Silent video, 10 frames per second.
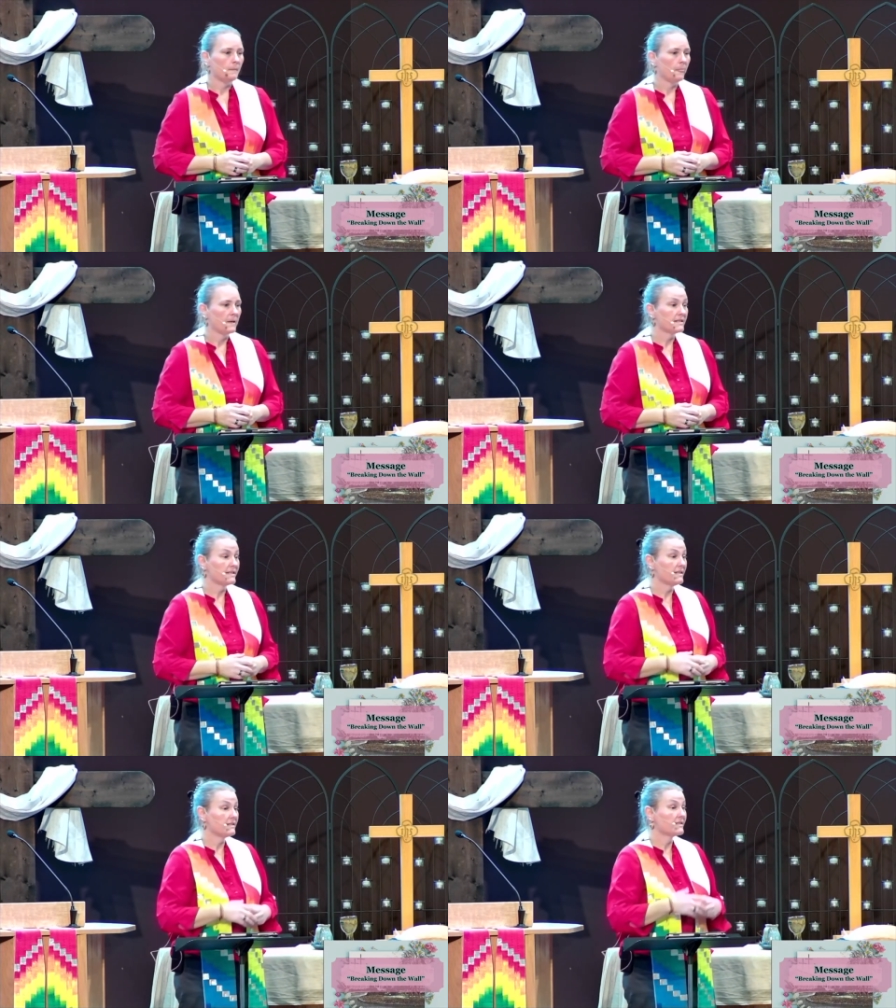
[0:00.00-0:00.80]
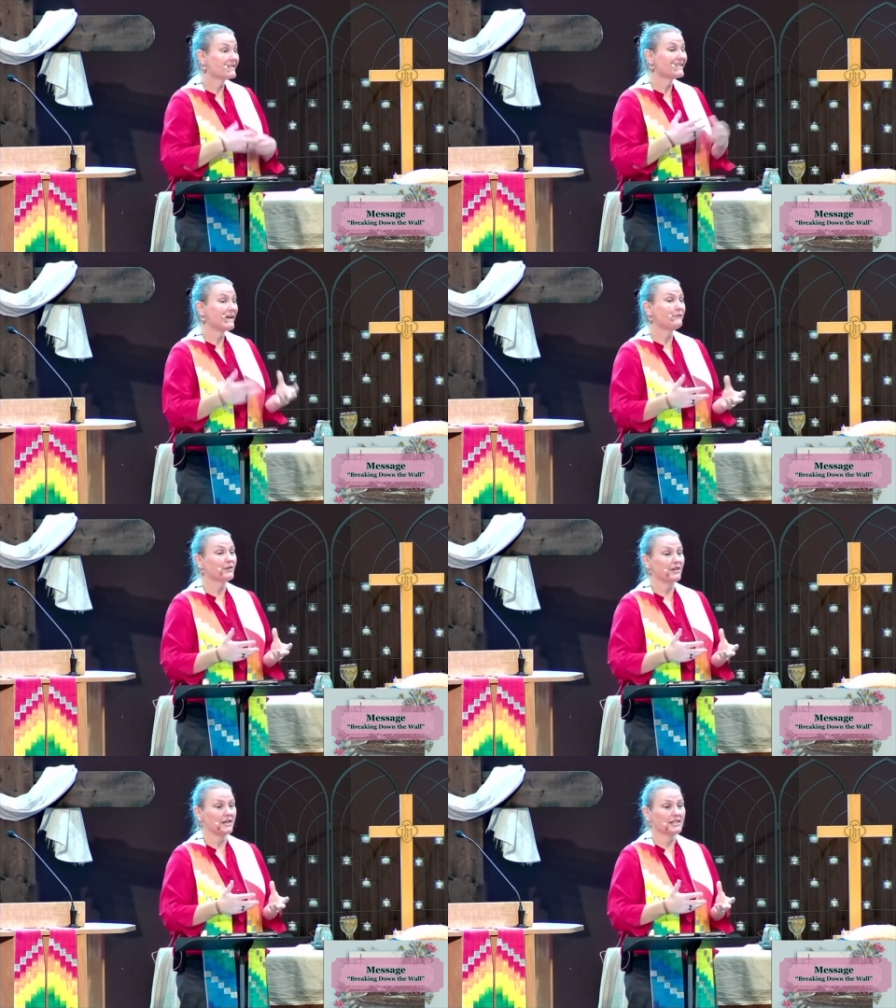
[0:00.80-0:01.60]
Sin severed
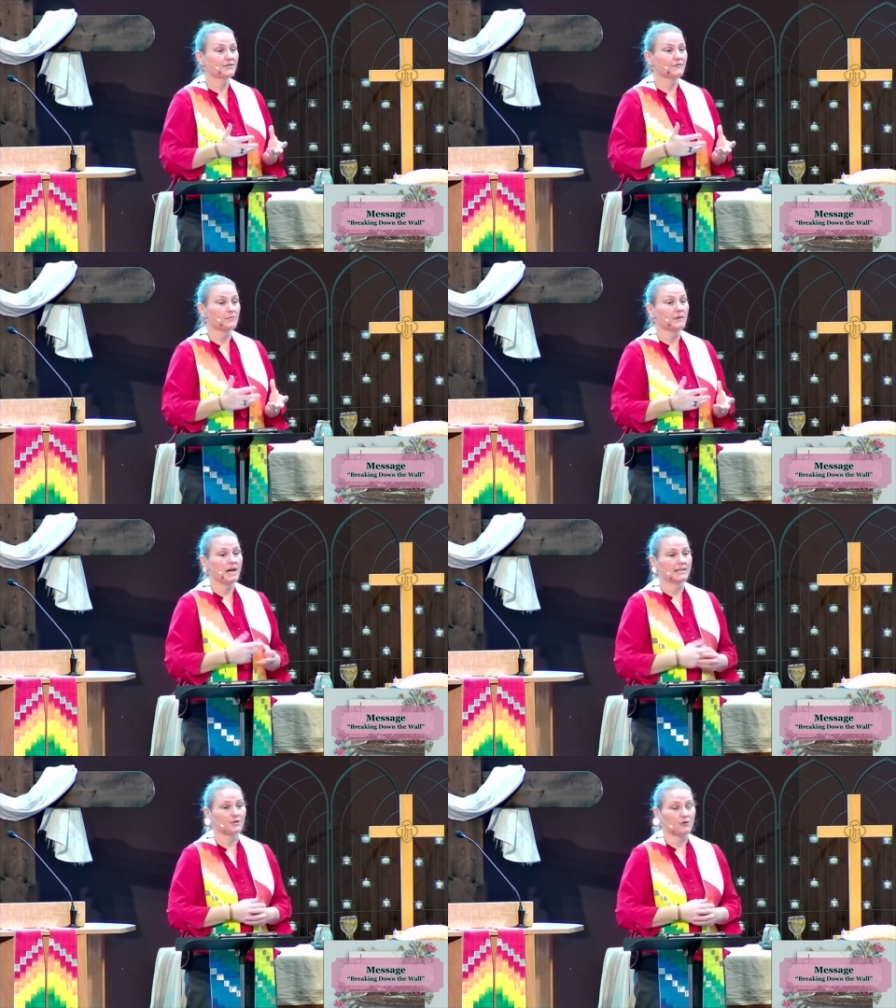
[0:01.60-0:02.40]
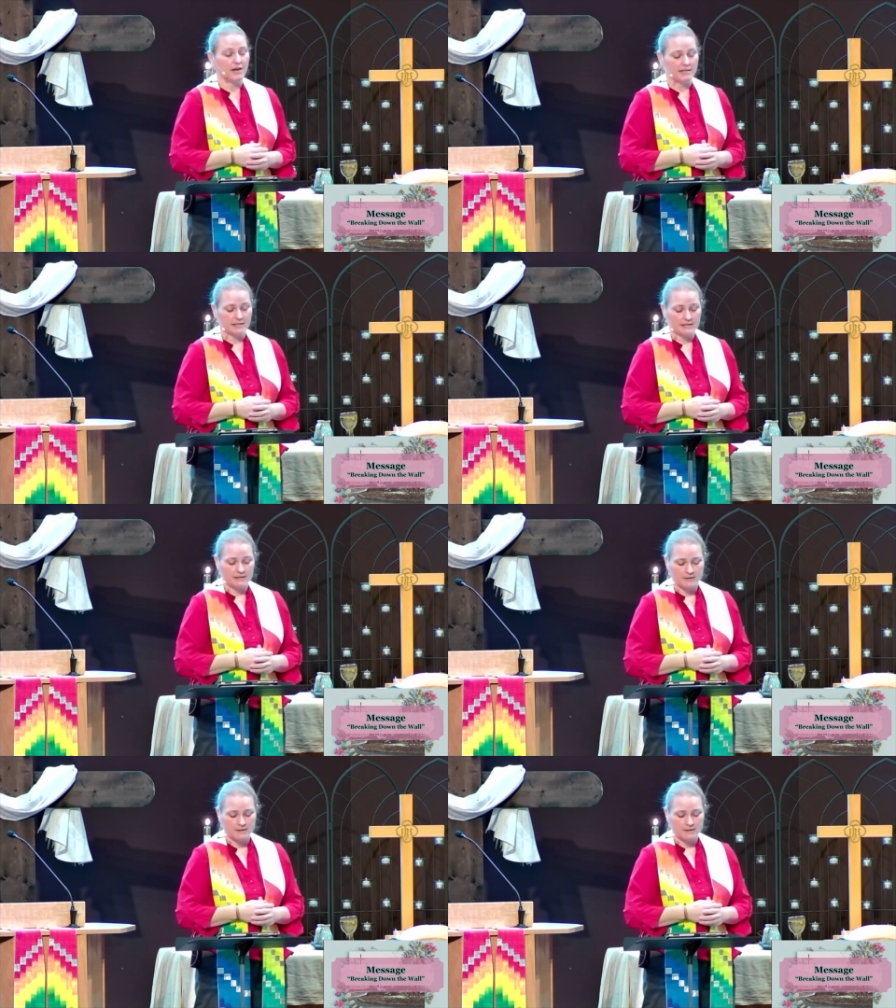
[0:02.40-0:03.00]
us from God's grace.